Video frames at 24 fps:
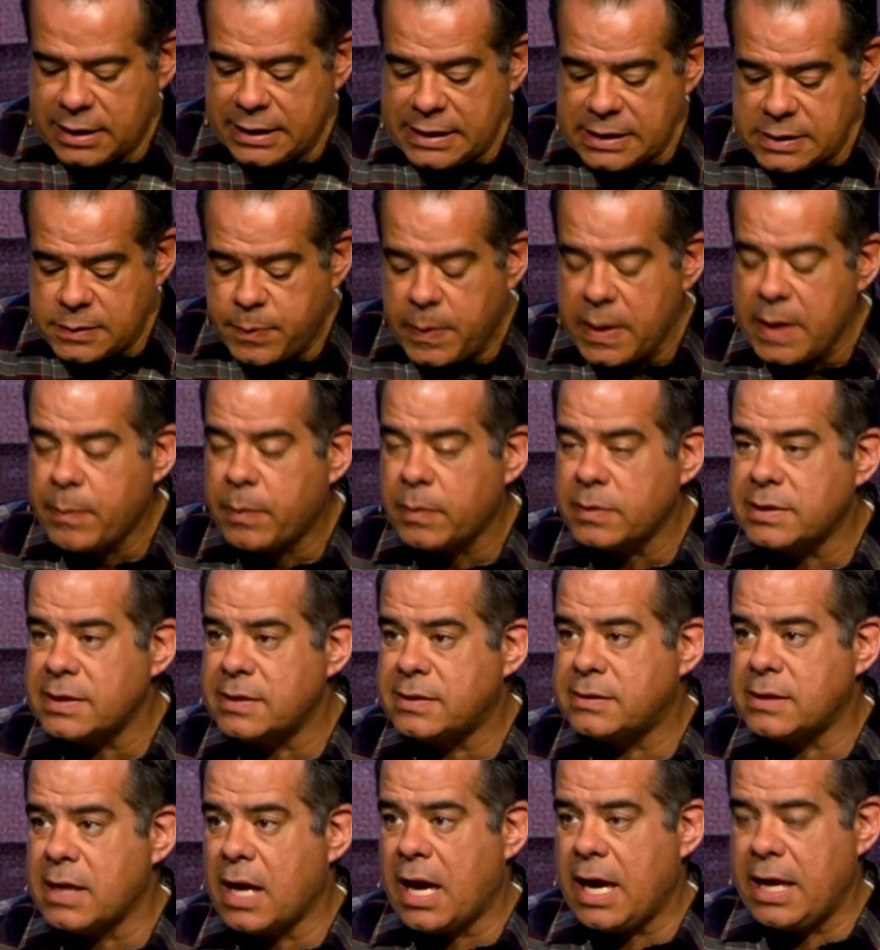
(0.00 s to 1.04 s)
These people
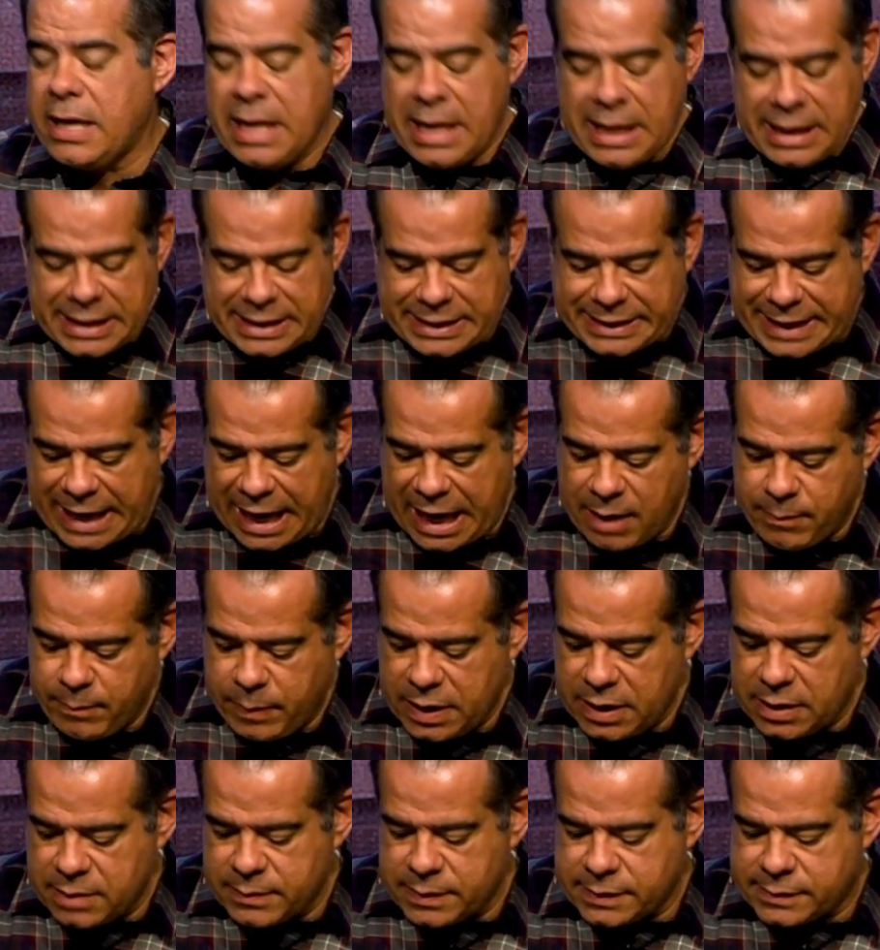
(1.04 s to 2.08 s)
decide he can't
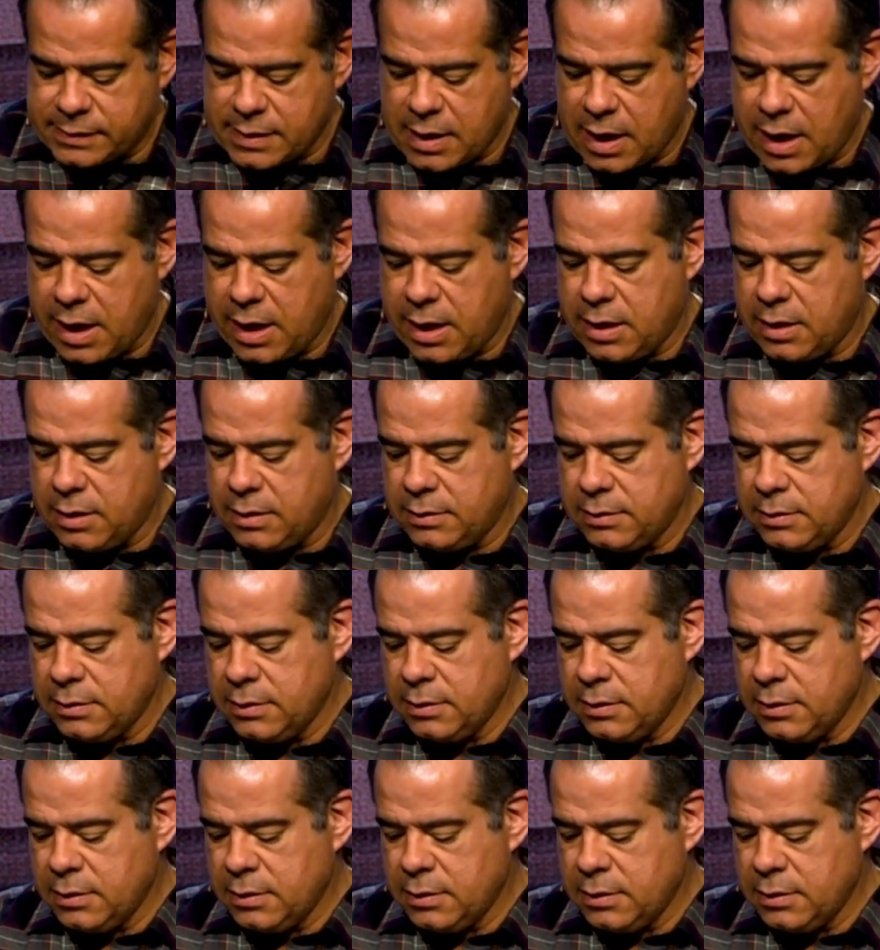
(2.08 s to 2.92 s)
be the Messiah,